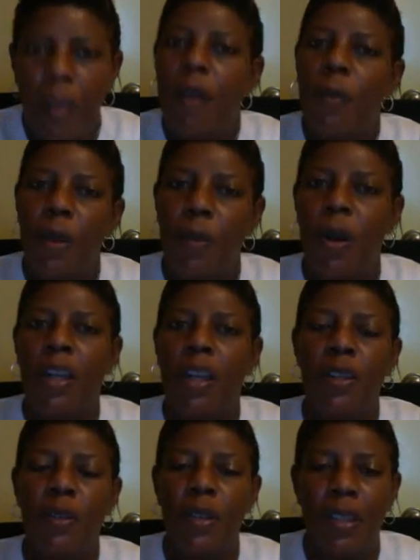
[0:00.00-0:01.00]
we want to
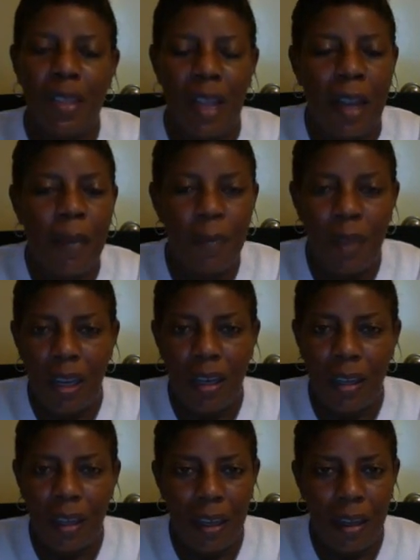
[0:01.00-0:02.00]
do the same thing
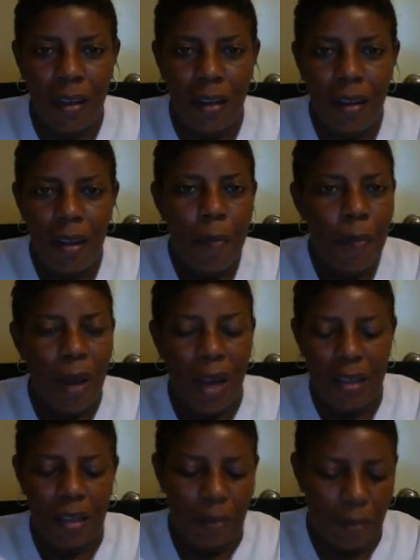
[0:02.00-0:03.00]
again. Positive